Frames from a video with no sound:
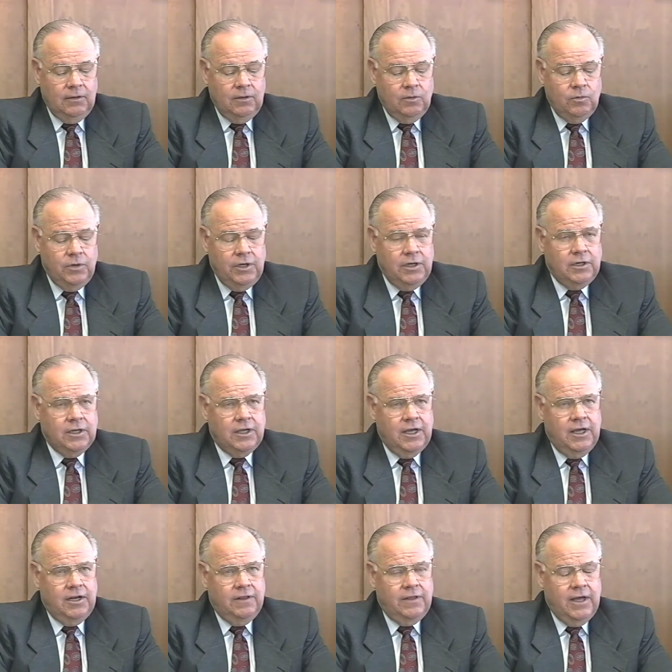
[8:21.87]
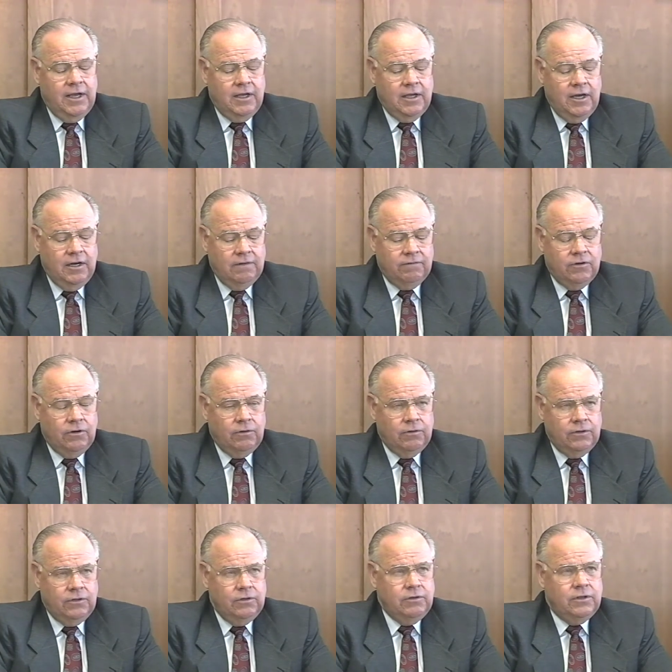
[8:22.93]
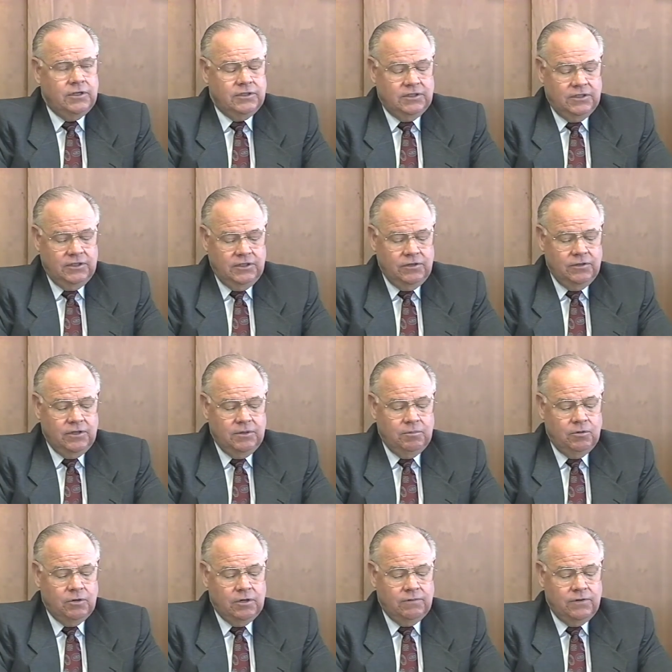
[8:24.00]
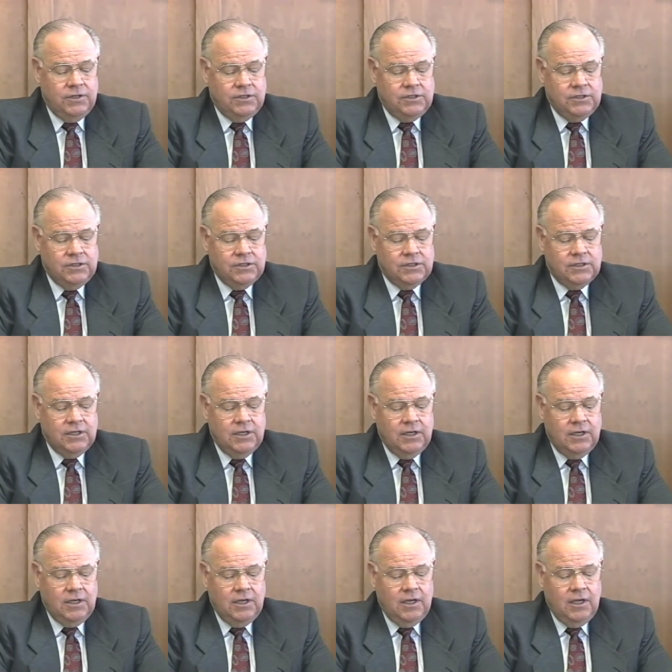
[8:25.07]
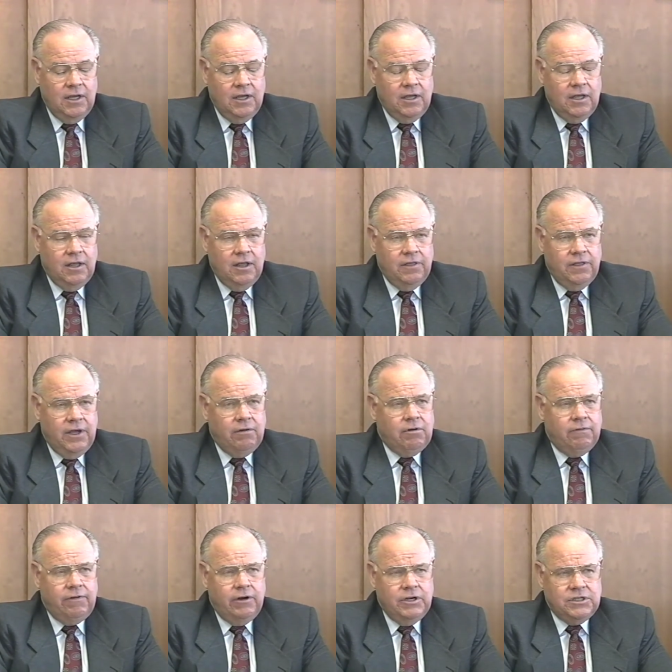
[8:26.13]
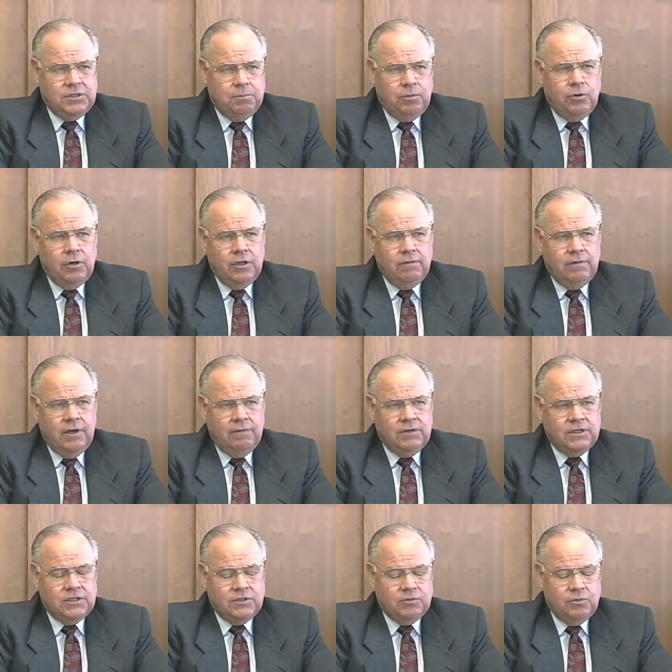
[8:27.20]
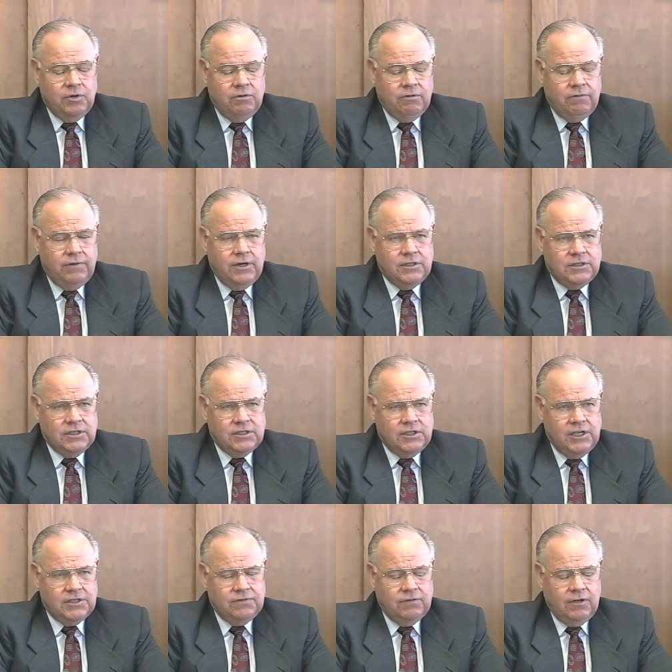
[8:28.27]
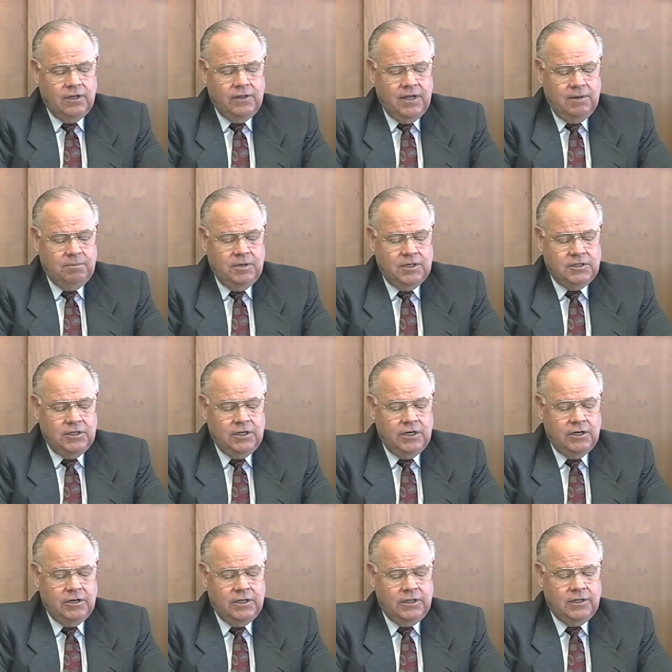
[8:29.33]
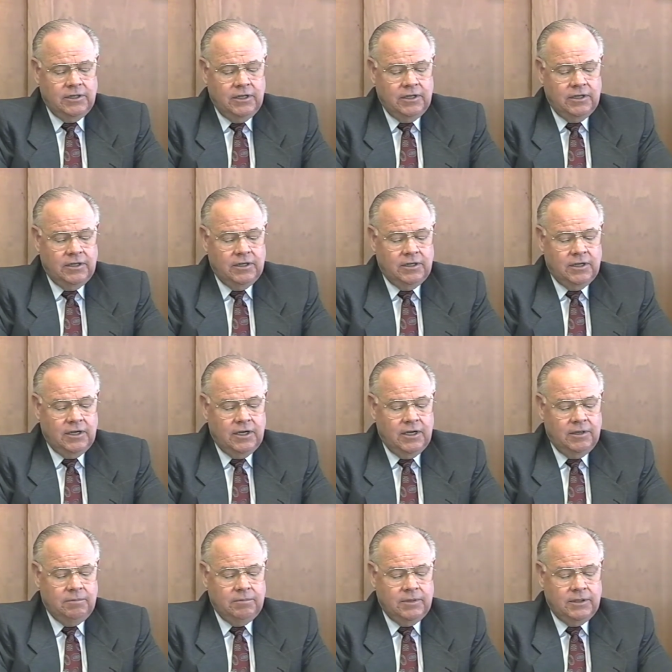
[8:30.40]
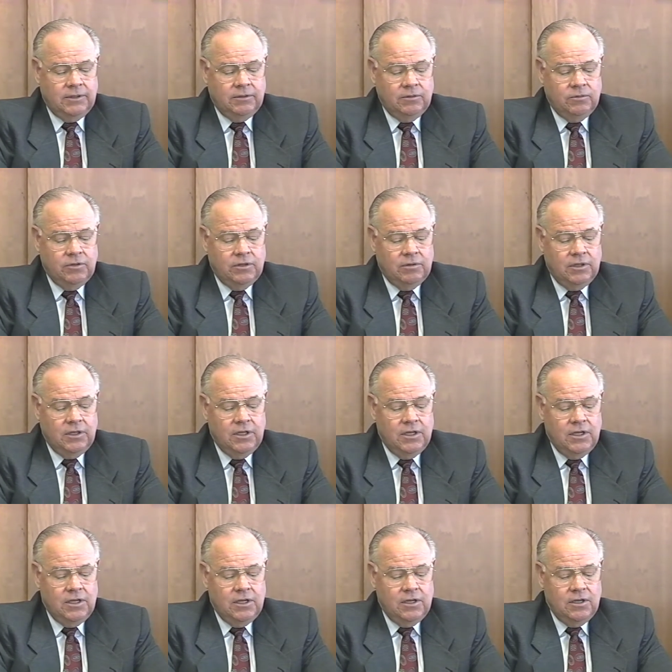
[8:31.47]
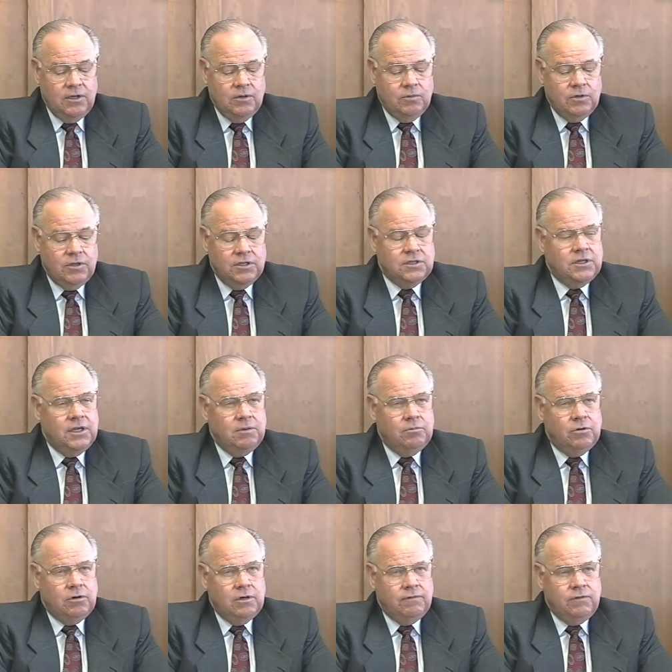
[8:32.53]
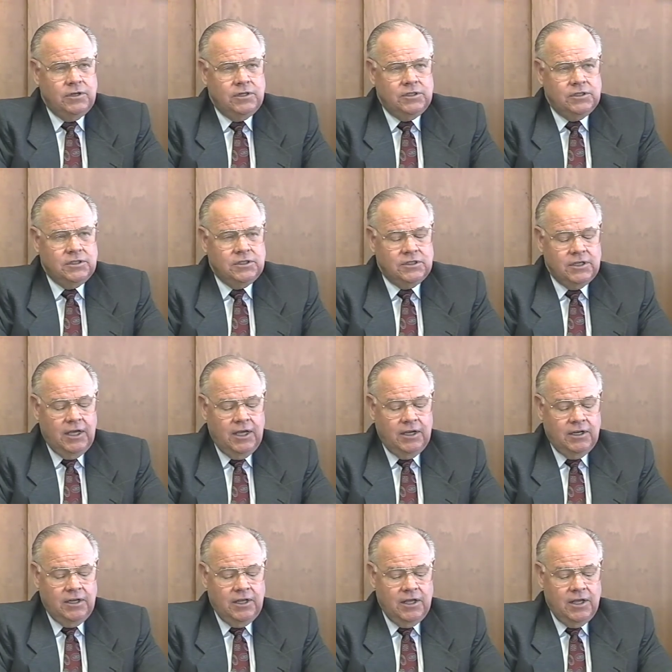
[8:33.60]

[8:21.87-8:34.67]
we indicated that kind of growth to, this, to the Board of Regents. They were very supportive of us. We were very successful in that budget hearing at the time uh, with, the, with the State Board of Regents, and